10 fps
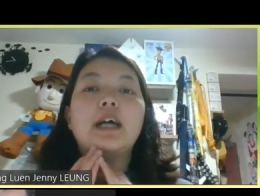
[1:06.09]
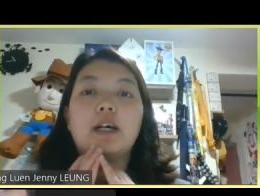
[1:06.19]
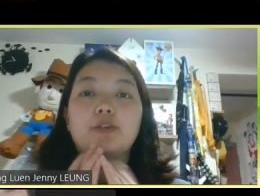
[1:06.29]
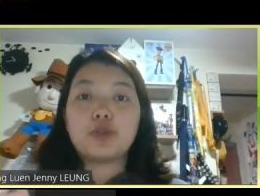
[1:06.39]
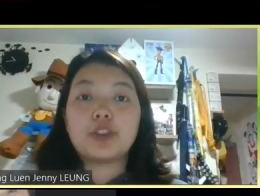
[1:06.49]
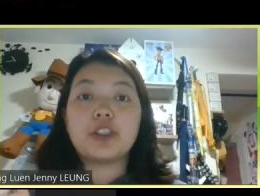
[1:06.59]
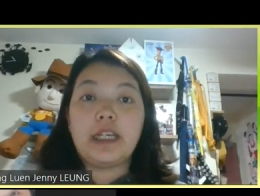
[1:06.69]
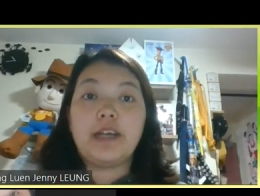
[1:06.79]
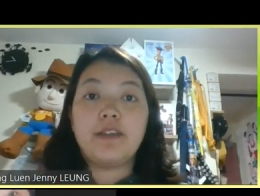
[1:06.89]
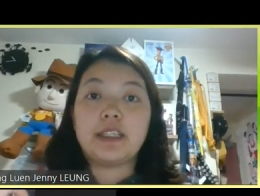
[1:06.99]
uh, during
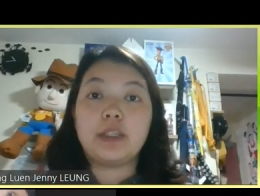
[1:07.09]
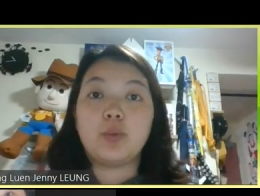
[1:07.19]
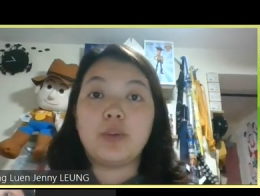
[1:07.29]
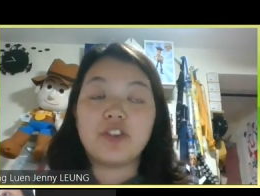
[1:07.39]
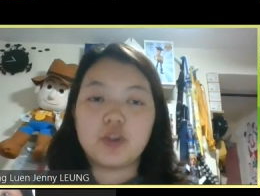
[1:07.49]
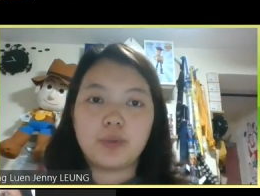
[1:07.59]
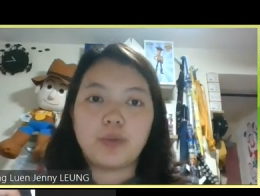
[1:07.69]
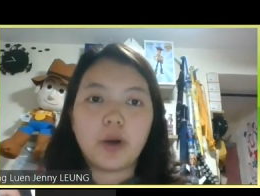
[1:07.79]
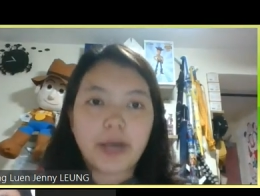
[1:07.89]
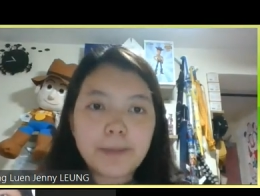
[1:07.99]
your live lesson with
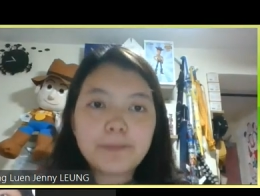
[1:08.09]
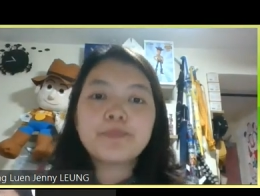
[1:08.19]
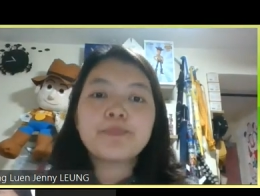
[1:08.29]
Zoom, okay?